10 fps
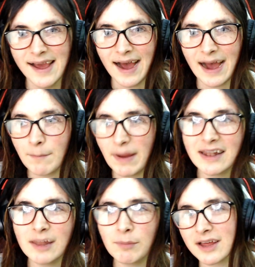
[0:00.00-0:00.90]
uh,
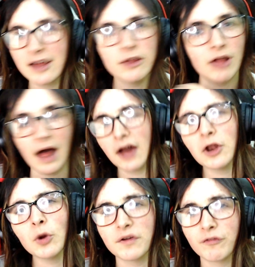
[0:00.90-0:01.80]
mainly because I
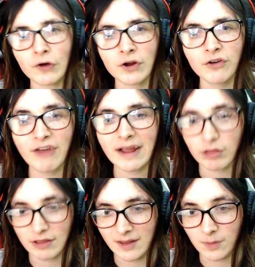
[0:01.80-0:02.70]
don't want to fucking
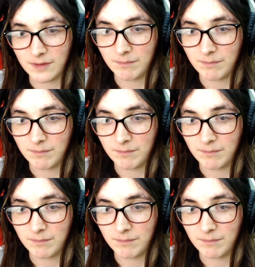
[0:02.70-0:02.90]
jinx anything.